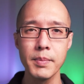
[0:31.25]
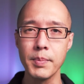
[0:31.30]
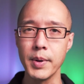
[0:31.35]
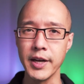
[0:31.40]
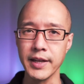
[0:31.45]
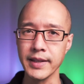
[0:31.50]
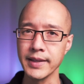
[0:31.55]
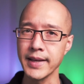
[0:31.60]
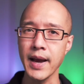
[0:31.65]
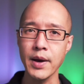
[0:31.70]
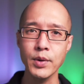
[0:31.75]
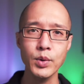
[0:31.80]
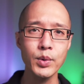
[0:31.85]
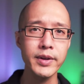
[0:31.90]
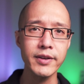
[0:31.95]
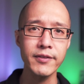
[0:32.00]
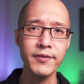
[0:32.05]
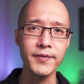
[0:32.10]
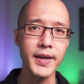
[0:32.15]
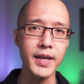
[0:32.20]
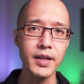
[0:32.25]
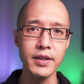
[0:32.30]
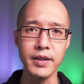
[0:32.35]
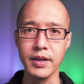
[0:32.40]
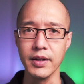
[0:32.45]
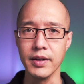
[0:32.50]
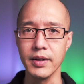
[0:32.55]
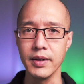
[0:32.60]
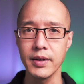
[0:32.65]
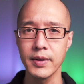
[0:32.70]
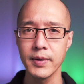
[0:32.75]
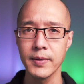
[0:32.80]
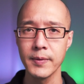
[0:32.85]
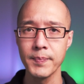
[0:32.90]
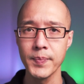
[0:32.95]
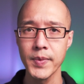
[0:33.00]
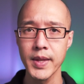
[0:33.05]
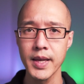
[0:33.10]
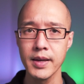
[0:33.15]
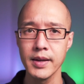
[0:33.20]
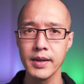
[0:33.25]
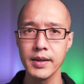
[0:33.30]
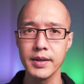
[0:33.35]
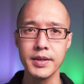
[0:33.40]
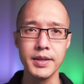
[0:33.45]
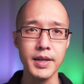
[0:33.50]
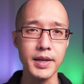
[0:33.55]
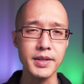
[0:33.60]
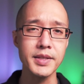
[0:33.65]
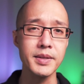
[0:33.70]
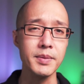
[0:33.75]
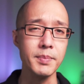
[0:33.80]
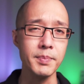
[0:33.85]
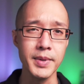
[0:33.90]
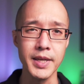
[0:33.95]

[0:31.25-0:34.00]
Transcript: But encountering failure doesn't